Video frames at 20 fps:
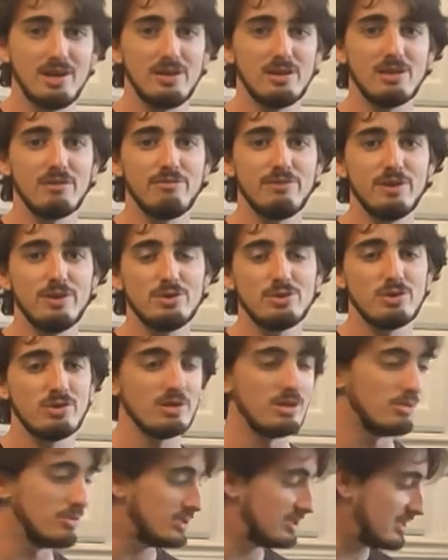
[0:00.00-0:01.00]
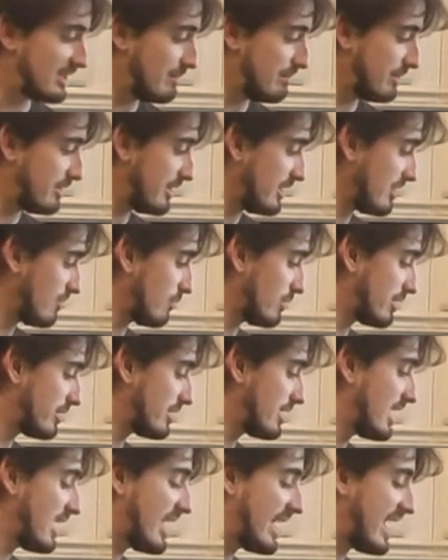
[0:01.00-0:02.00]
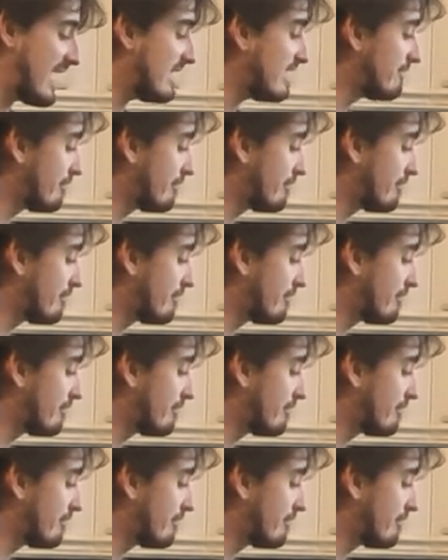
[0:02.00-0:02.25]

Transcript: into the infuser, and you do the same thing with any